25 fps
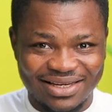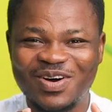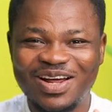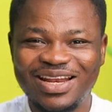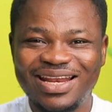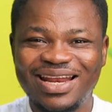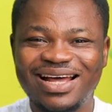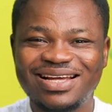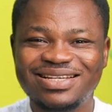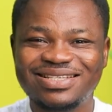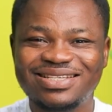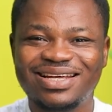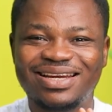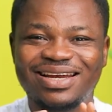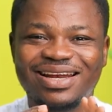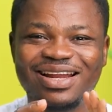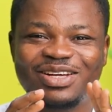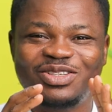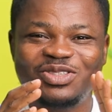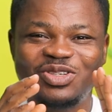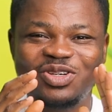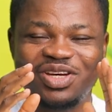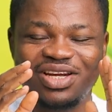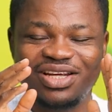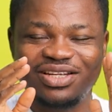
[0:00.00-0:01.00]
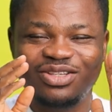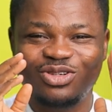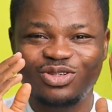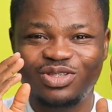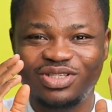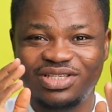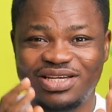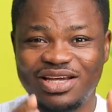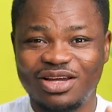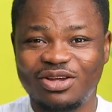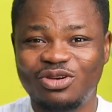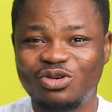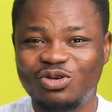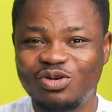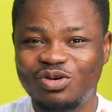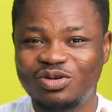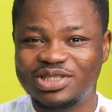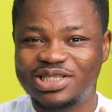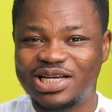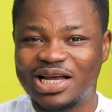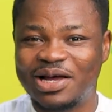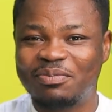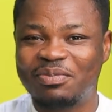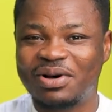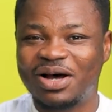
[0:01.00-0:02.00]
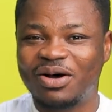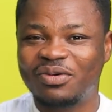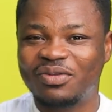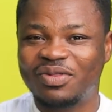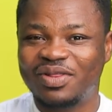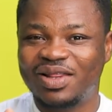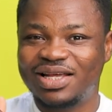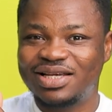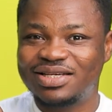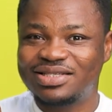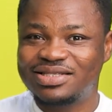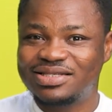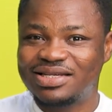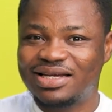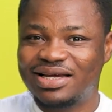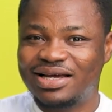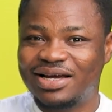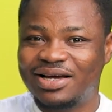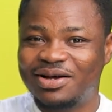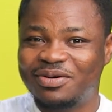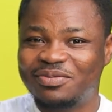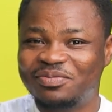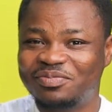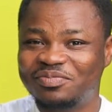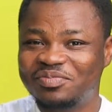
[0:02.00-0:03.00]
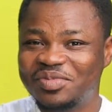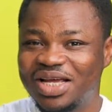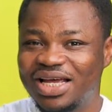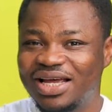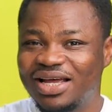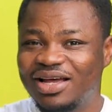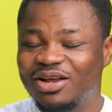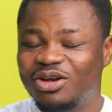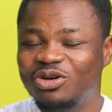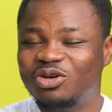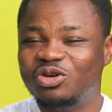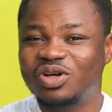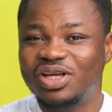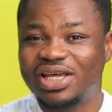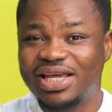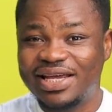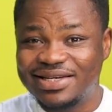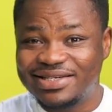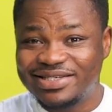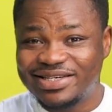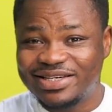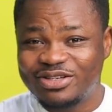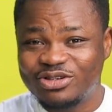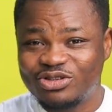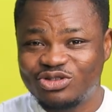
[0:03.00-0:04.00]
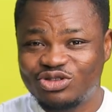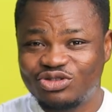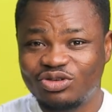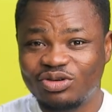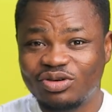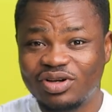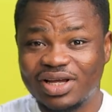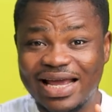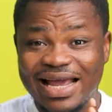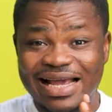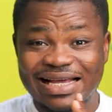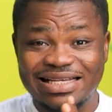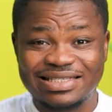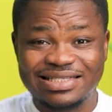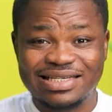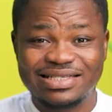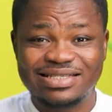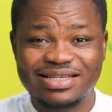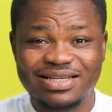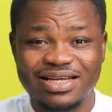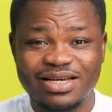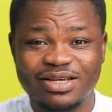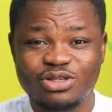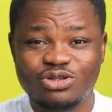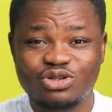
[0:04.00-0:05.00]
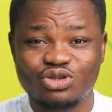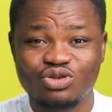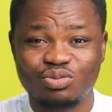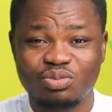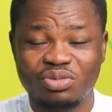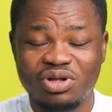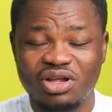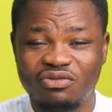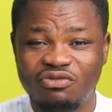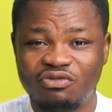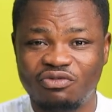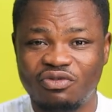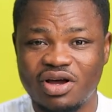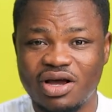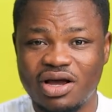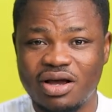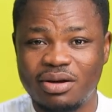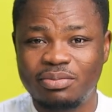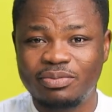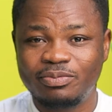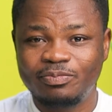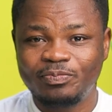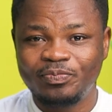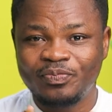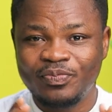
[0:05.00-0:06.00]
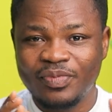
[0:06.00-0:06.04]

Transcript: one last thing that you need to take note about this um, location stroke existence to be verb